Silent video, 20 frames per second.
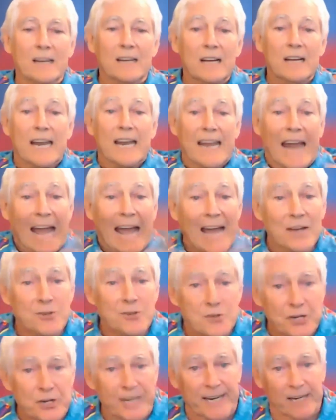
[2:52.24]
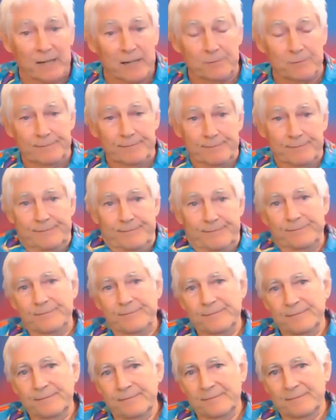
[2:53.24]
Last year,
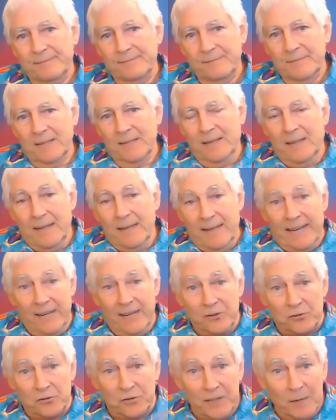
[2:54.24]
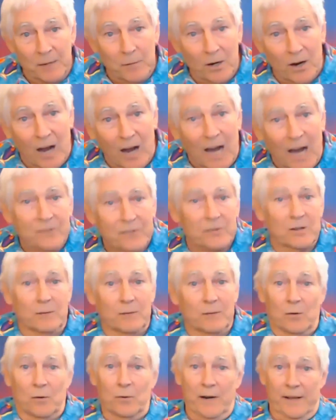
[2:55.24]
in similar hot
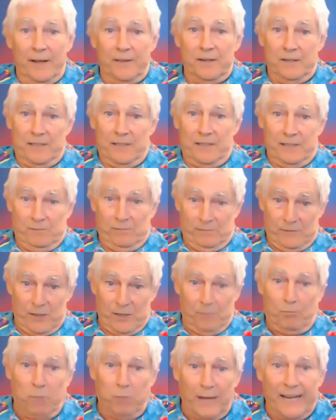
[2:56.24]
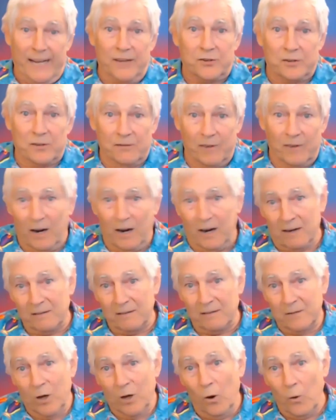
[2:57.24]
summer weather and the bliss of our
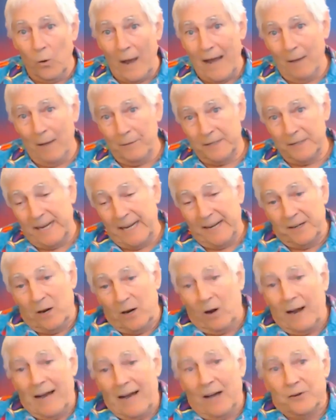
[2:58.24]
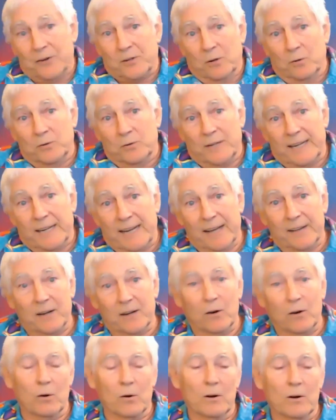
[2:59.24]
cohabitating our household together,
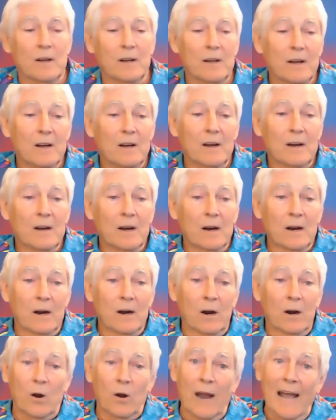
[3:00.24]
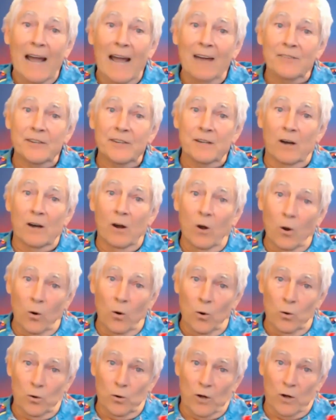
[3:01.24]
or having to
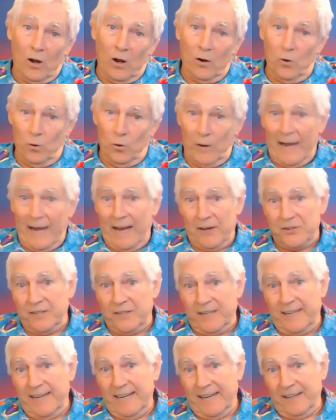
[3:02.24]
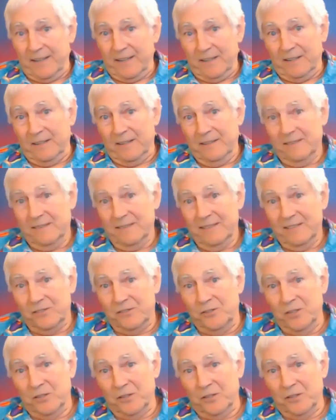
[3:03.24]
hold our old house together is just